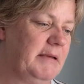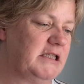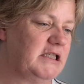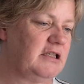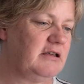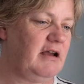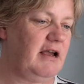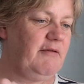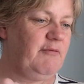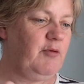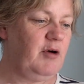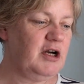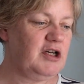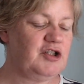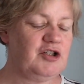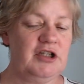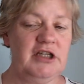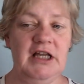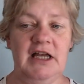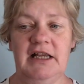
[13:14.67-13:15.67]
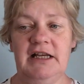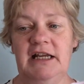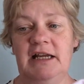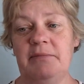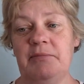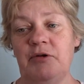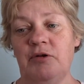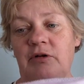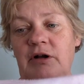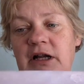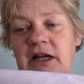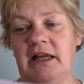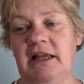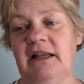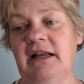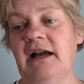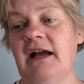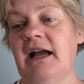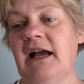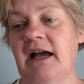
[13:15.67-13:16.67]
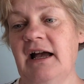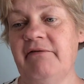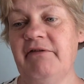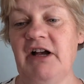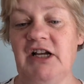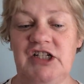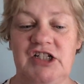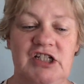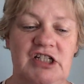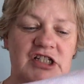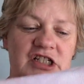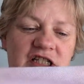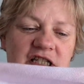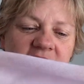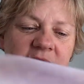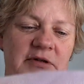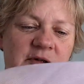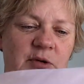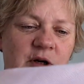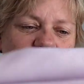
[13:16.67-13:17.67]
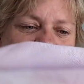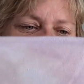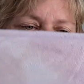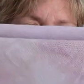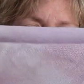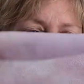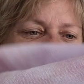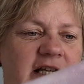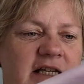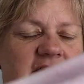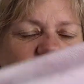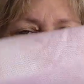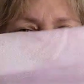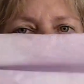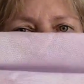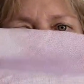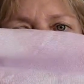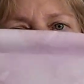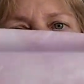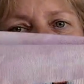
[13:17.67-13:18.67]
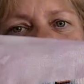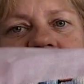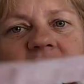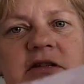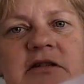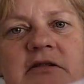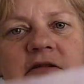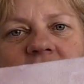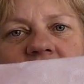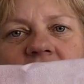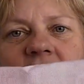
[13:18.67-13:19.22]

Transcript: So I've worked on that in April, and I have actually I was working on it yesterday as well. So,